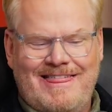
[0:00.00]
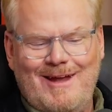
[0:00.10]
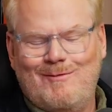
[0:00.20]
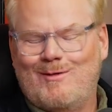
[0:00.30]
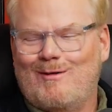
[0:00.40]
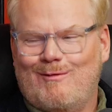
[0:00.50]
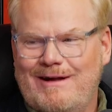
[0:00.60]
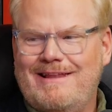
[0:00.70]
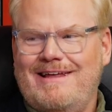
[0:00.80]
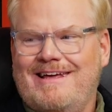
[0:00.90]
then we're
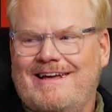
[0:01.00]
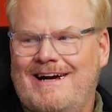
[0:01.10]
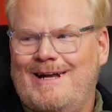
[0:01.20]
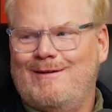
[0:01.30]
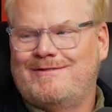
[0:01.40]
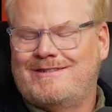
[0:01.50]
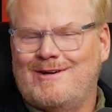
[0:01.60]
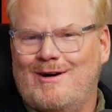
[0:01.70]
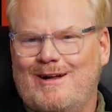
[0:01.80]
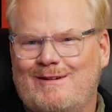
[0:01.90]
really kind of
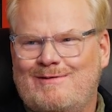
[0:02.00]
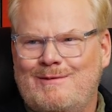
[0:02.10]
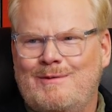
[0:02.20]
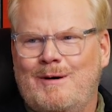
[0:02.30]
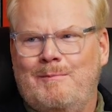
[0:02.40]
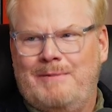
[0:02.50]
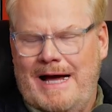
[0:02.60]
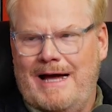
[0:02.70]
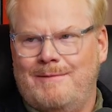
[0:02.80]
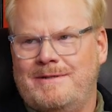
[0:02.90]
starting from a
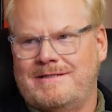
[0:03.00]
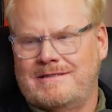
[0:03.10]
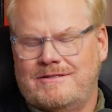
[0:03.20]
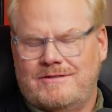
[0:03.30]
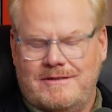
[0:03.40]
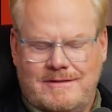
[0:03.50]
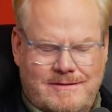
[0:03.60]
bad position